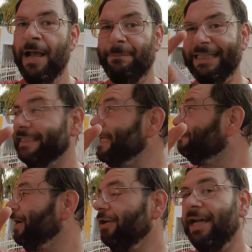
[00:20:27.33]
please hit
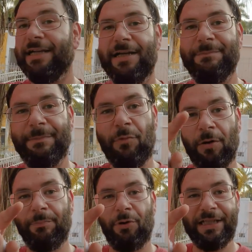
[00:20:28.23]
that bell icon, but more
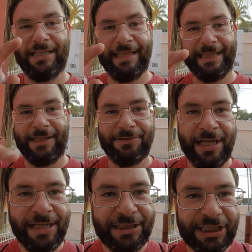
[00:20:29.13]
importantly than anything else,
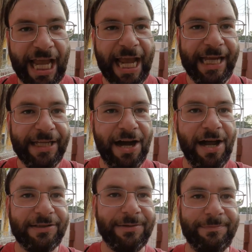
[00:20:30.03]
stay
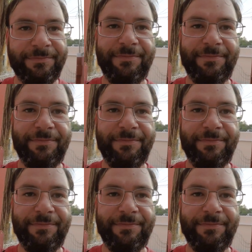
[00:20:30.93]
awesome.